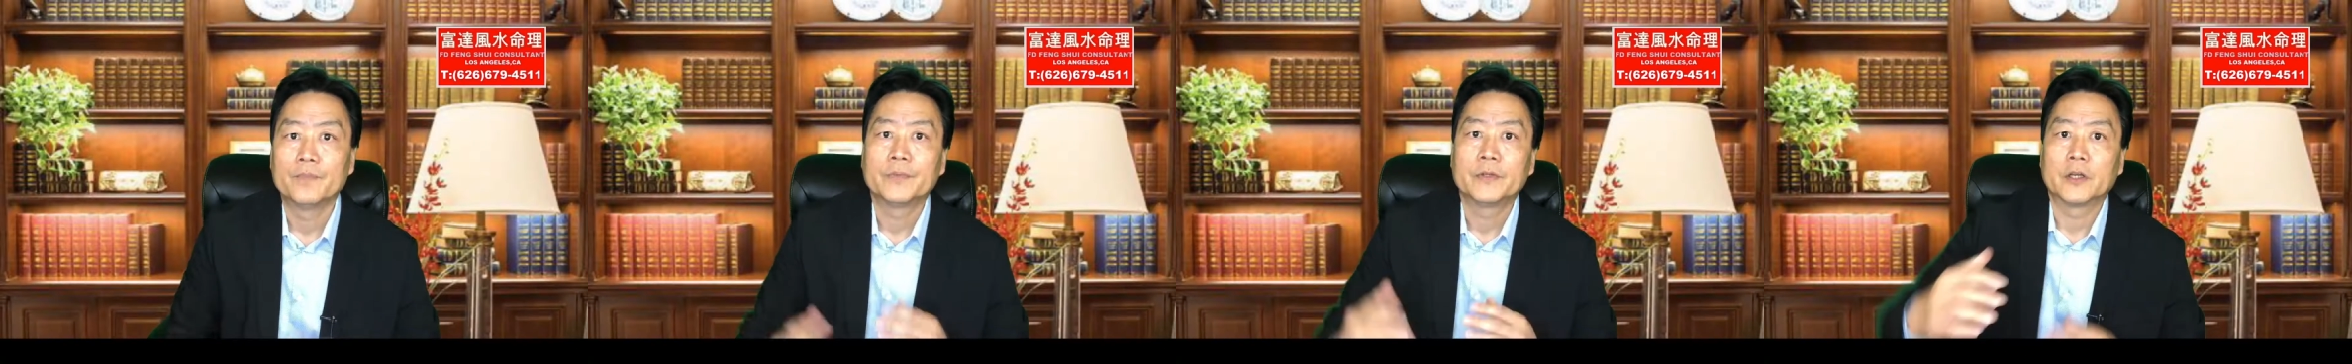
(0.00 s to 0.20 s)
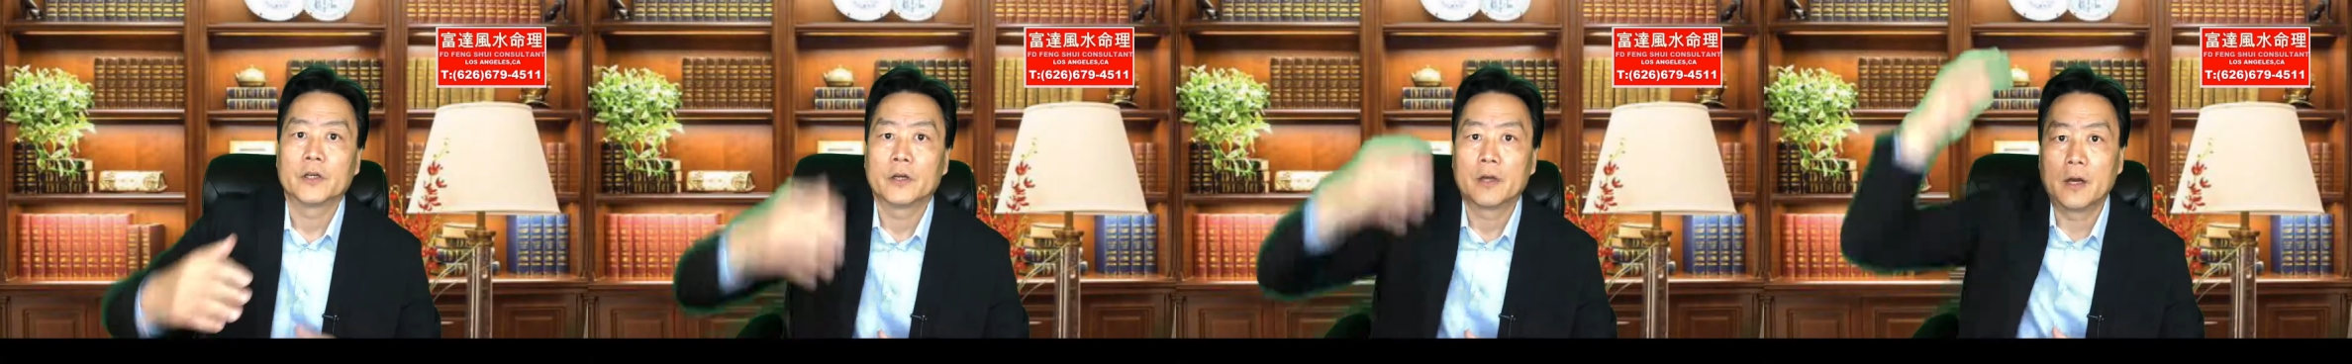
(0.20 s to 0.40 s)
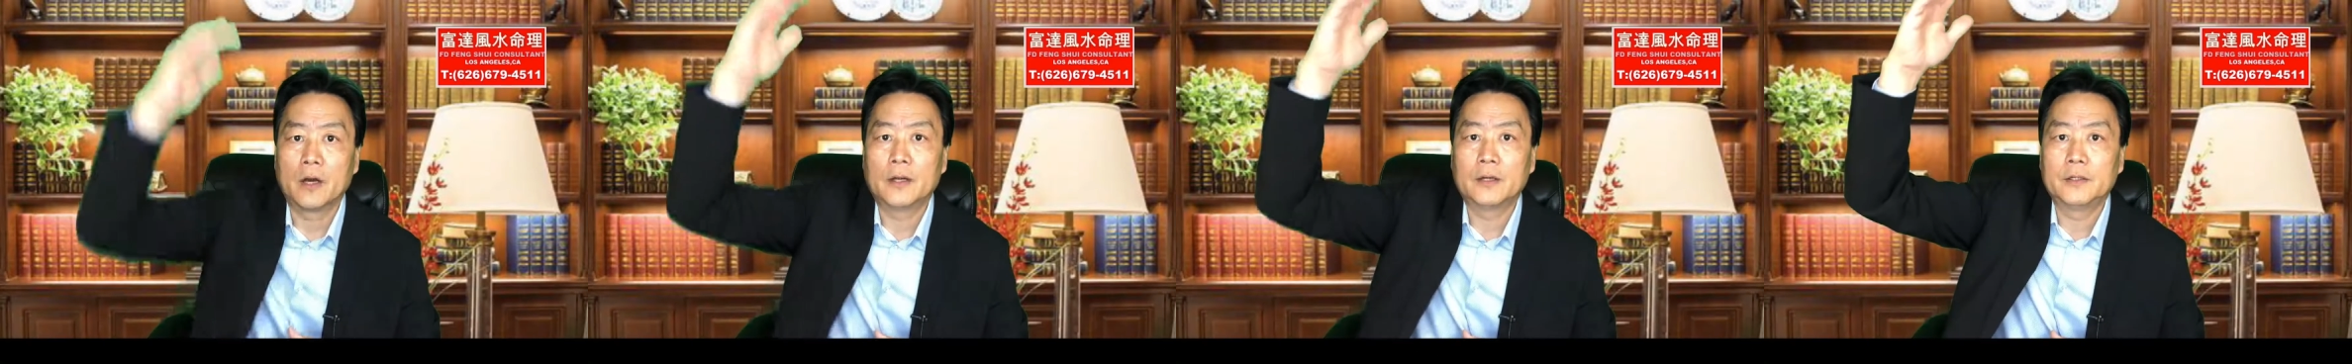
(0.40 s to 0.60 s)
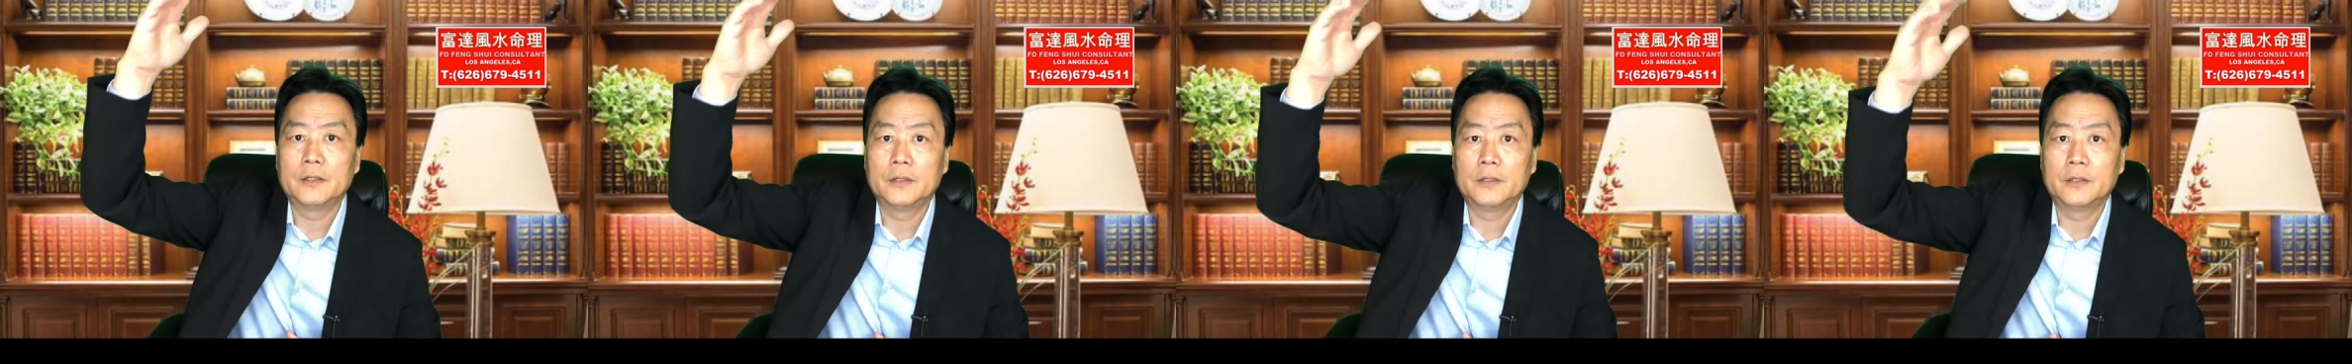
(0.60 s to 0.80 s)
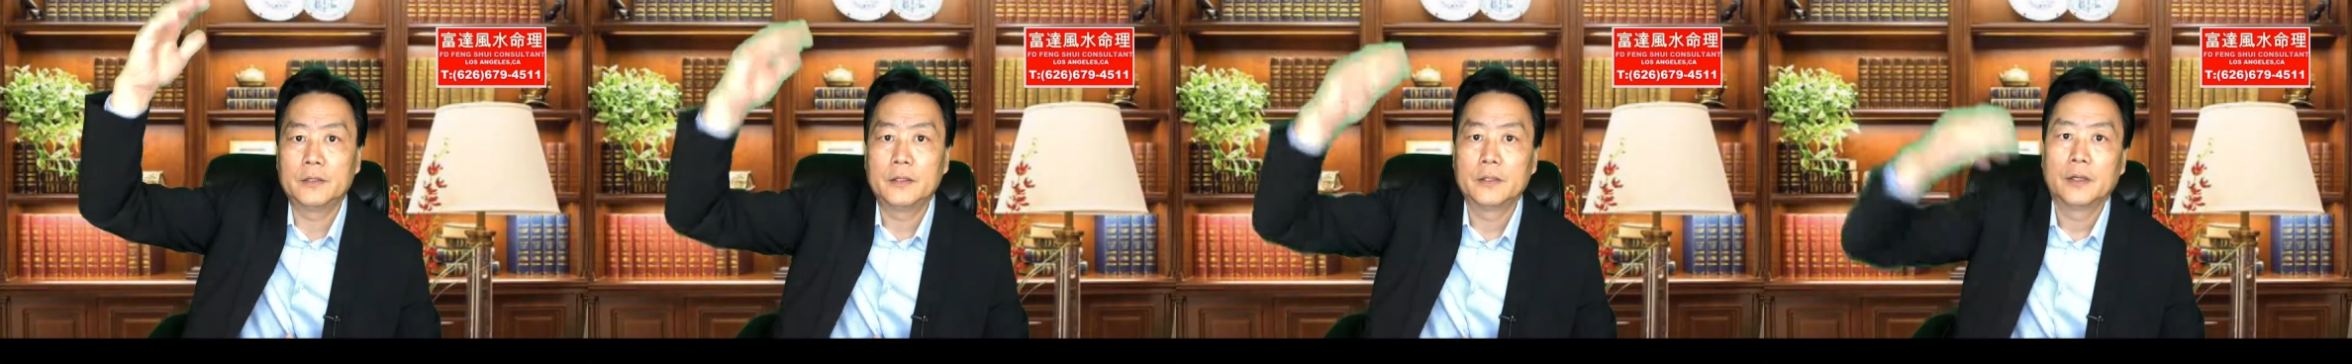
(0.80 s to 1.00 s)
The
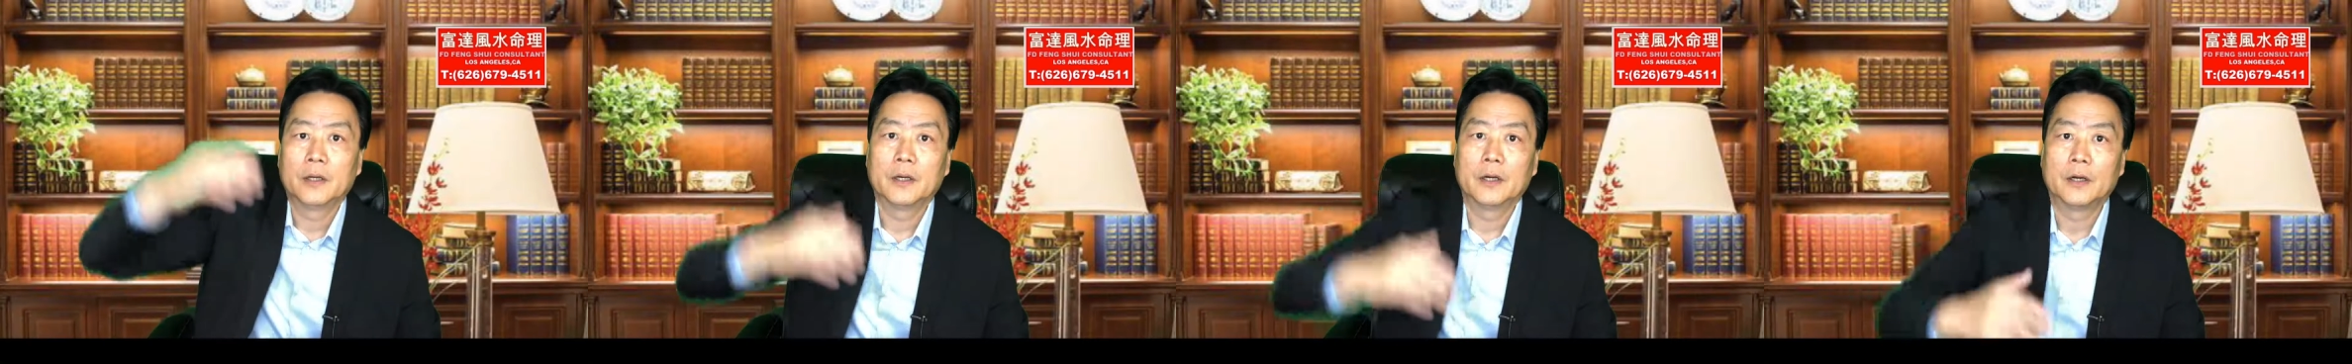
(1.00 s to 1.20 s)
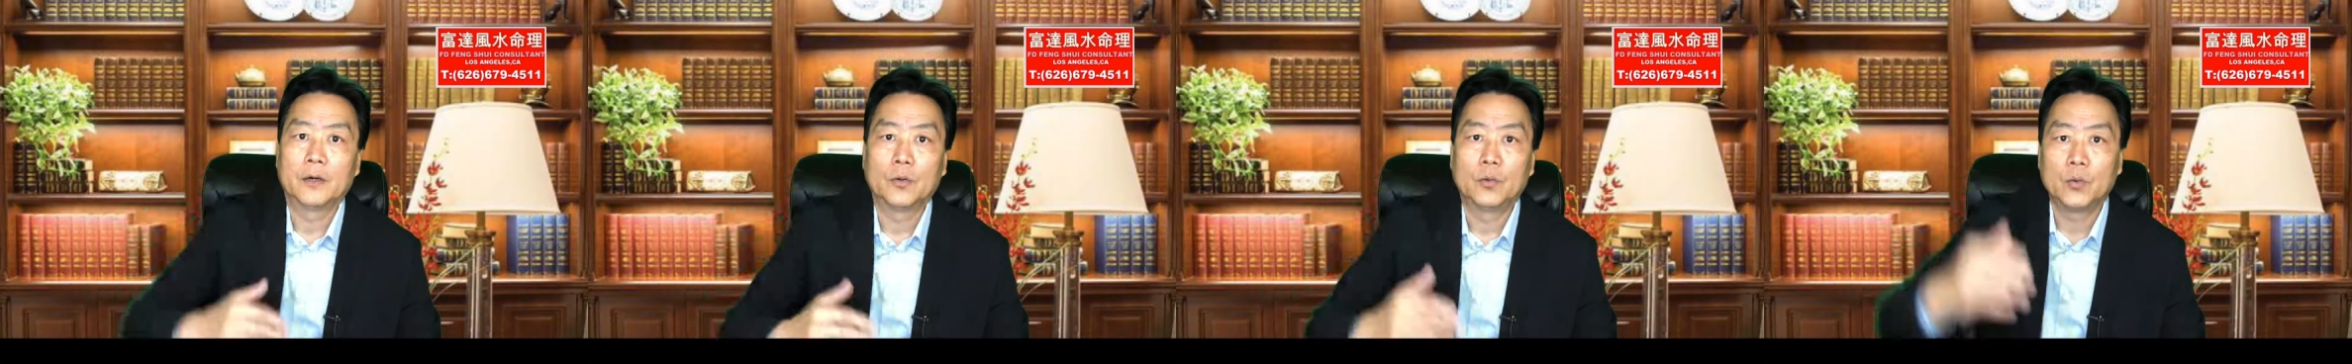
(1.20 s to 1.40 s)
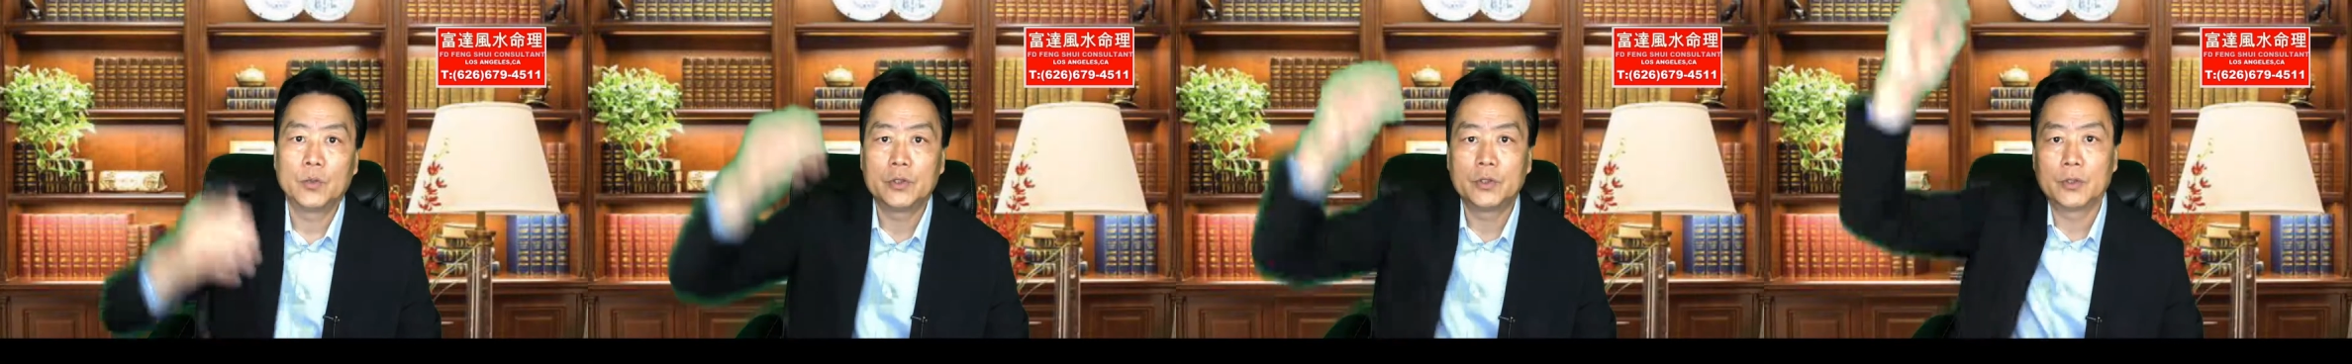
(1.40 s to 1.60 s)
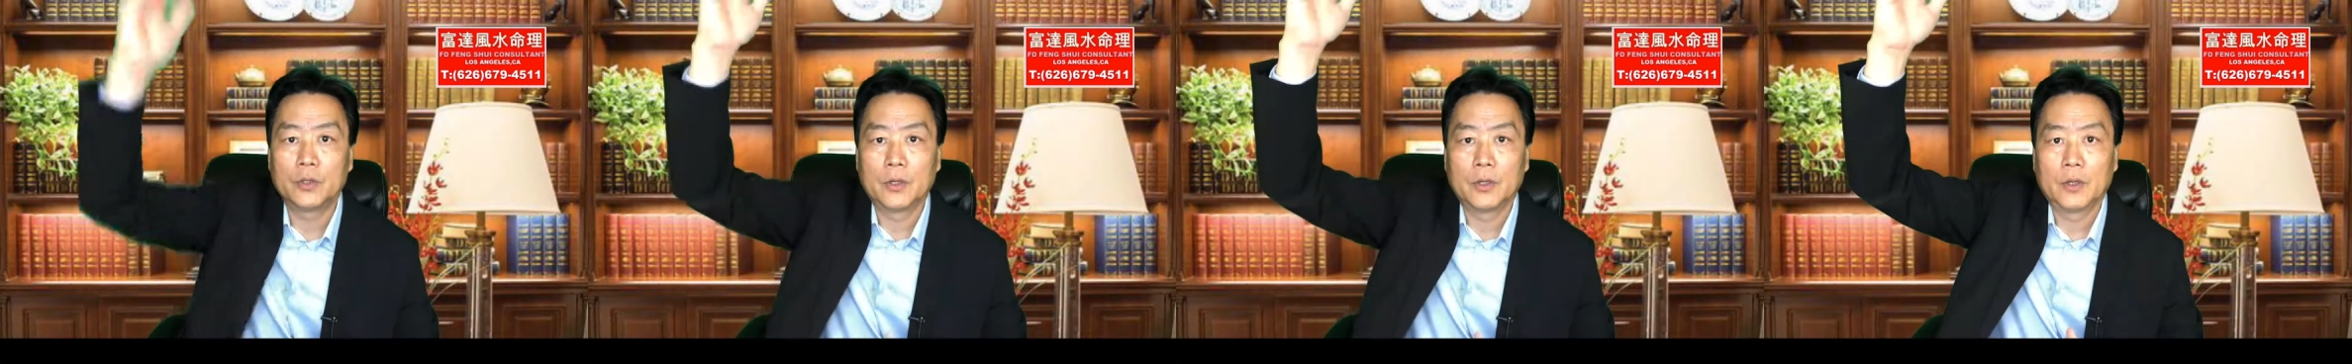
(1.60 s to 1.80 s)
color, which